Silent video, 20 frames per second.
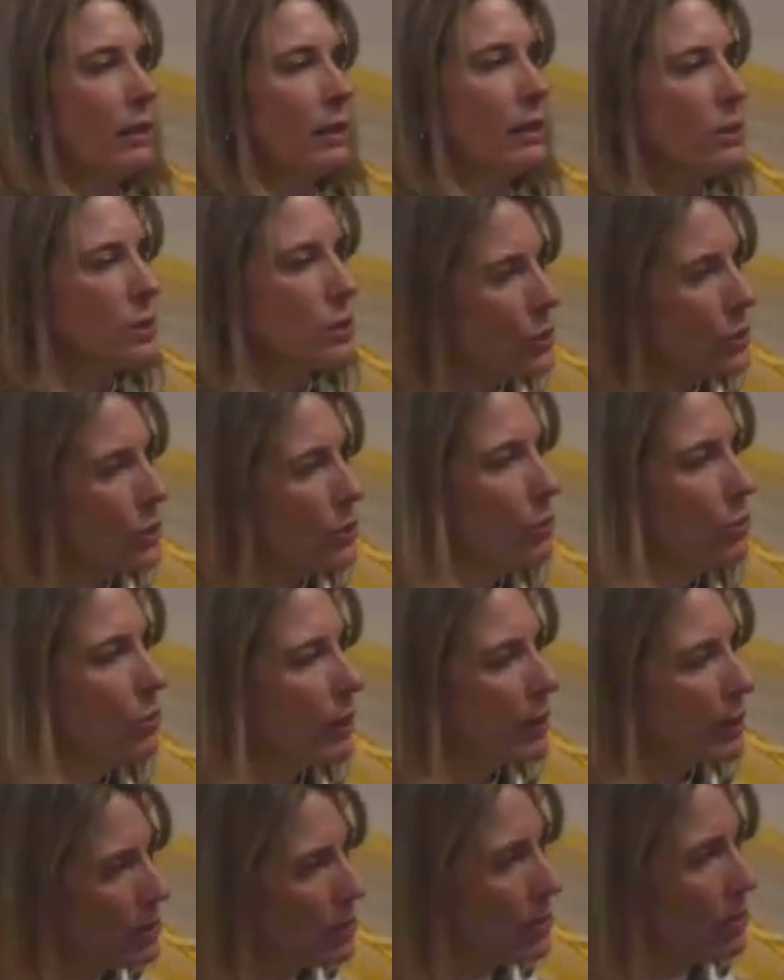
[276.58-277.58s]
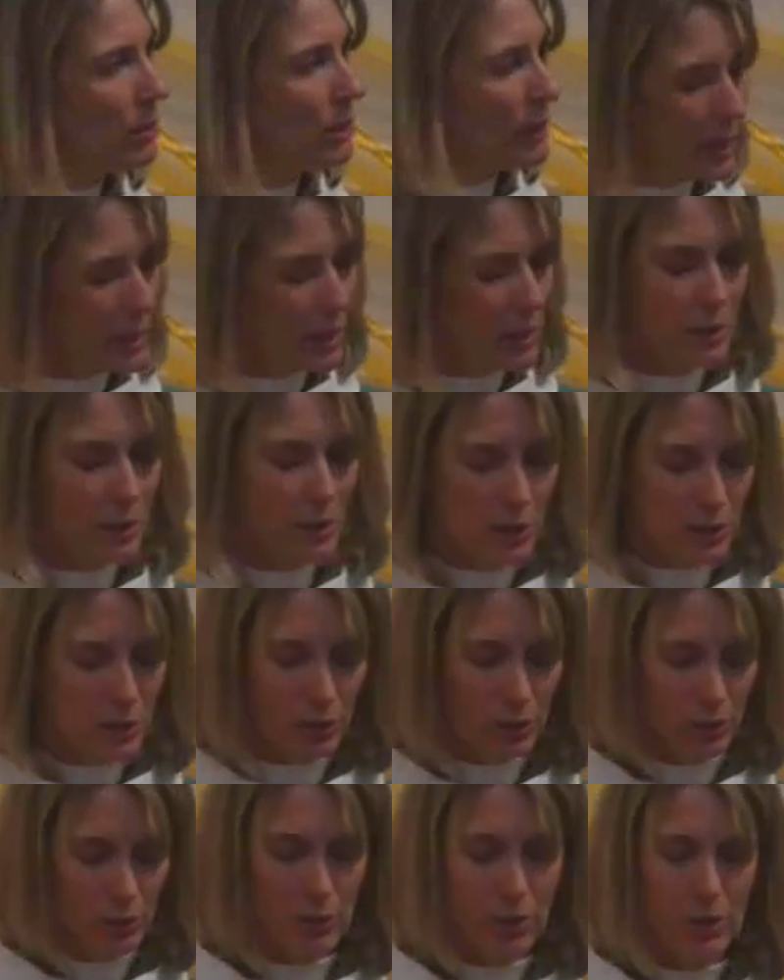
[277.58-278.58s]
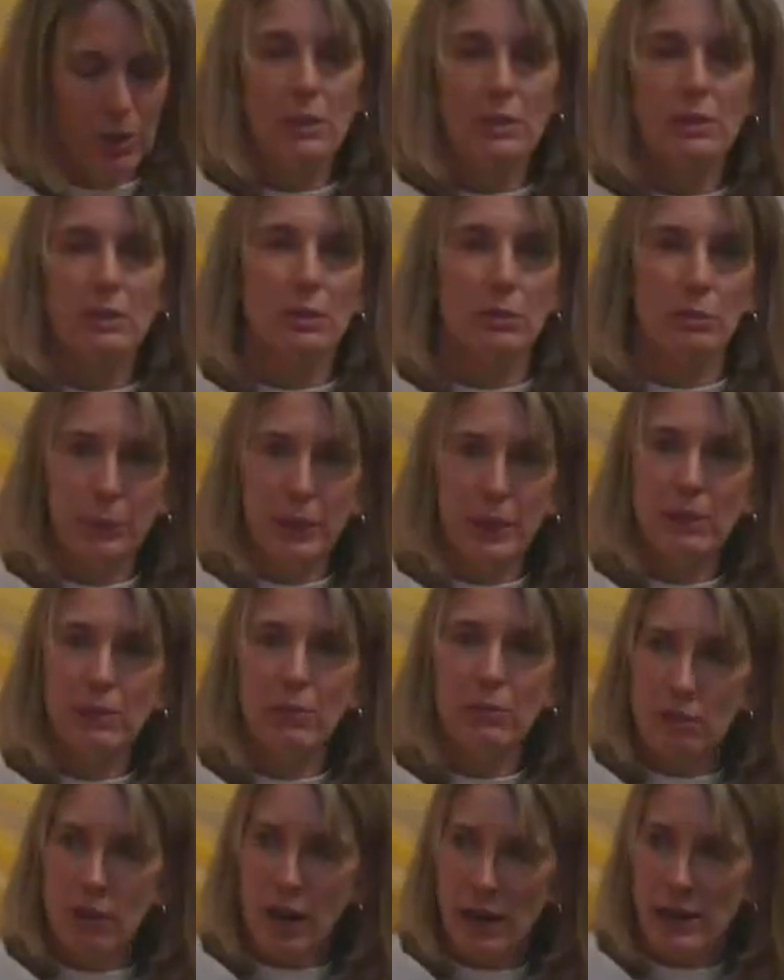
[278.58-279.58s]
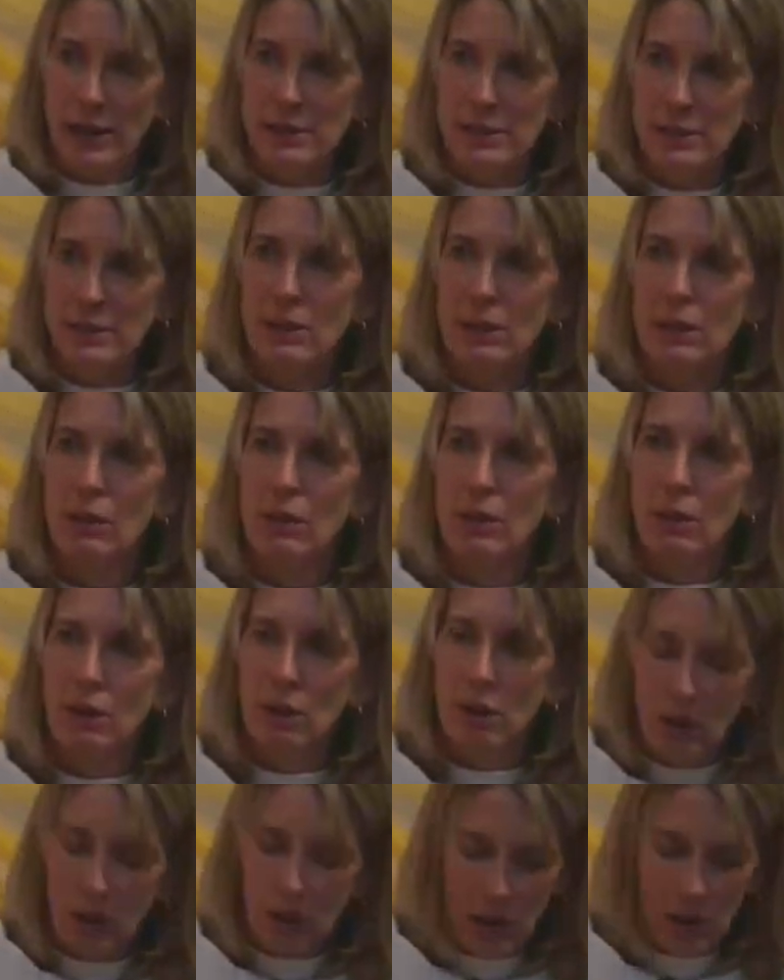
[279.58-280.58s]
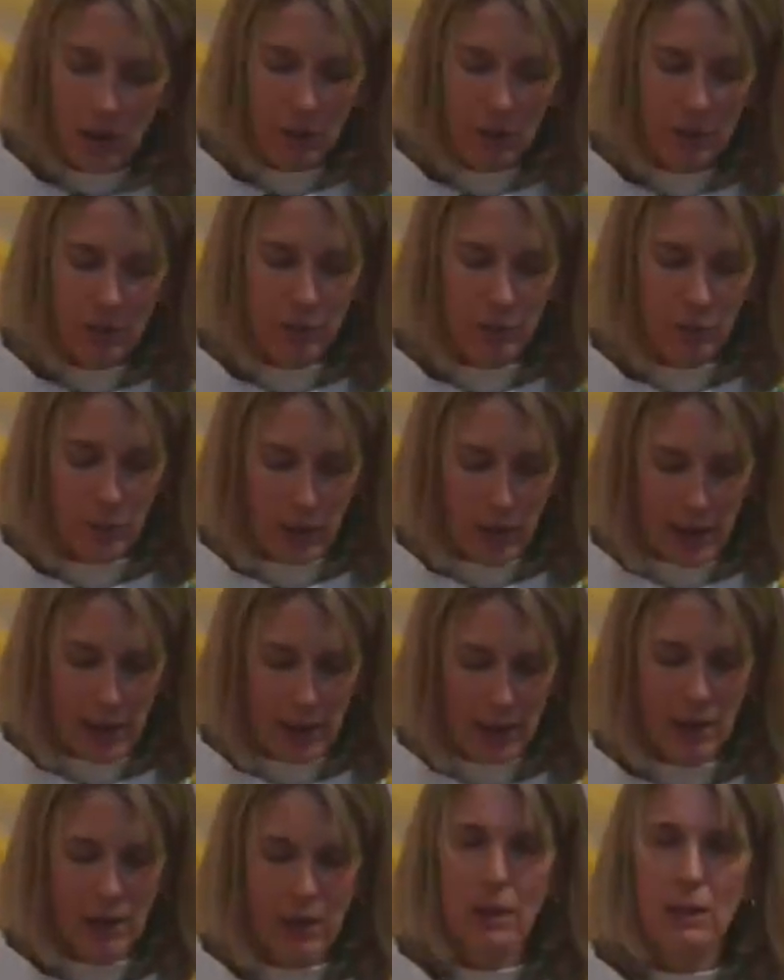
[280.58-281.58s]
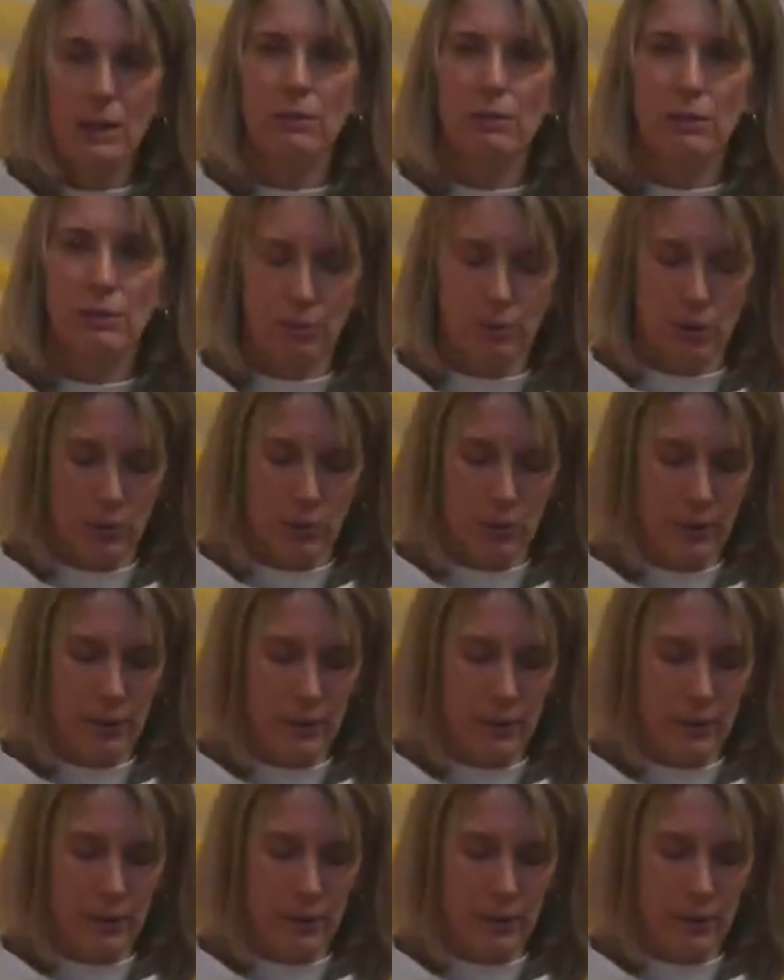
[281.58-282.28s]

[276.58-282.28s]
Do what you need to do to be right all the way through.